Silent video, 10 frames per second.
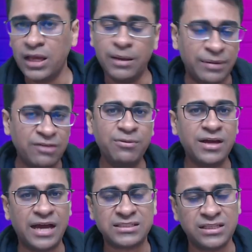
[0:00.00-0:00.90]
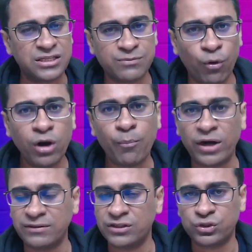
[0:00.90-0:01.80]
Believe me, guys, the small points
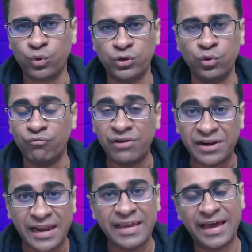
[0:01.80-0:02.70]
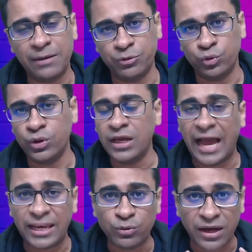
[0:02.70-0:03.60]
I just told you will really help you
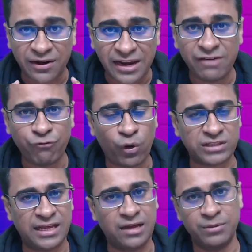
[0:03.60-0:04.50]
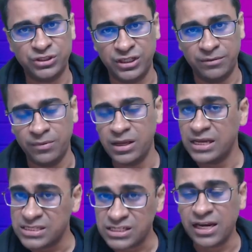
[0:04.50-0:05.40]
and you can really focus like a machine.
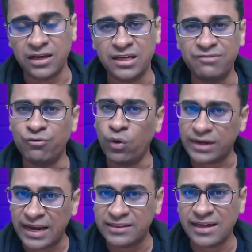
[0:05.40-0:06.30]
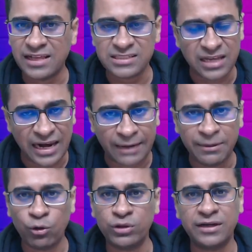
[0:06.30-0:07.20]
Still, if you want anything else, let me
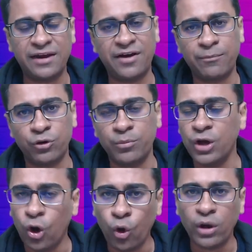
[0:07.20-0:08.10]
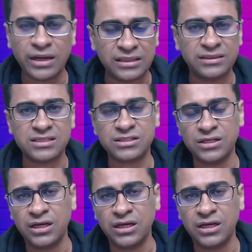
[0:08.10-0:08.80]
know in the Telegram group or in this